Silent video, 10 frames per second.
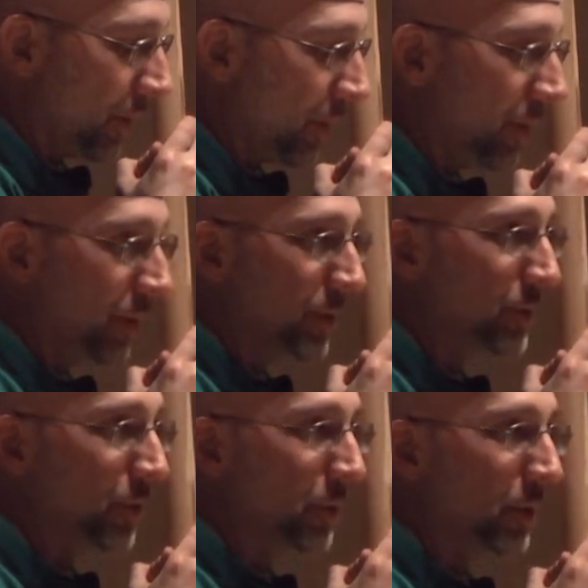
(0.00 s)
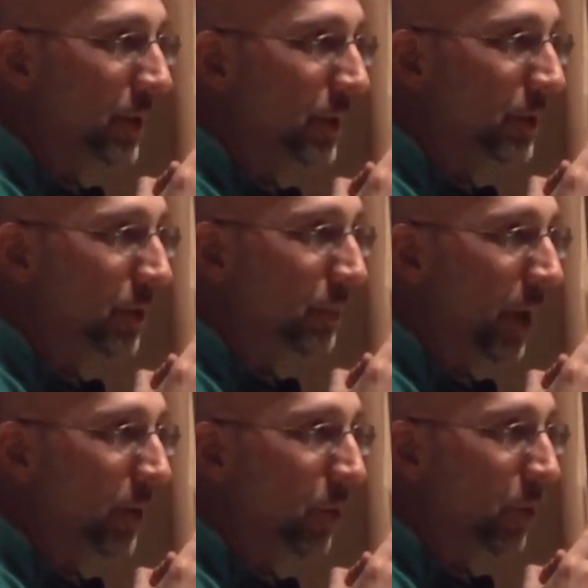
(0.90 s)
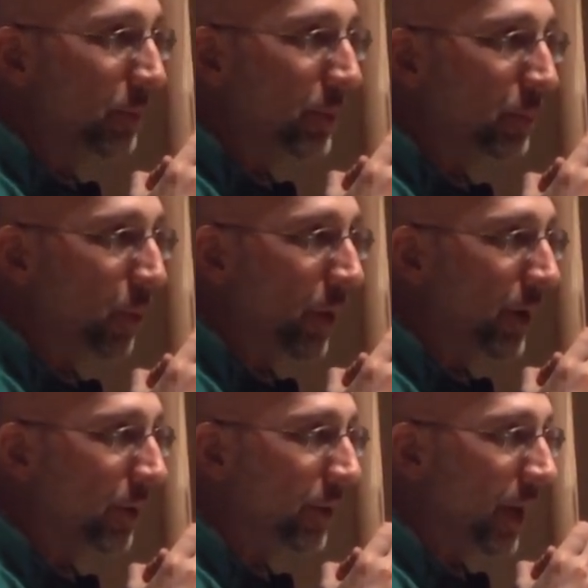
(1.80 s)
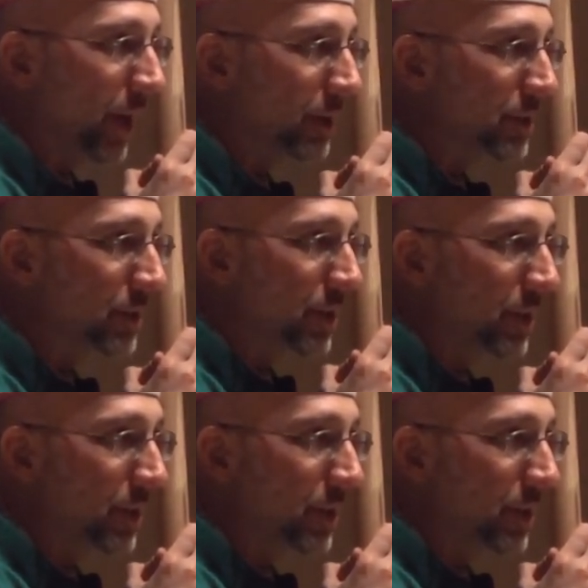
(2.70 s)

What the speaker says: you? It is certainly, my hope and prayer that,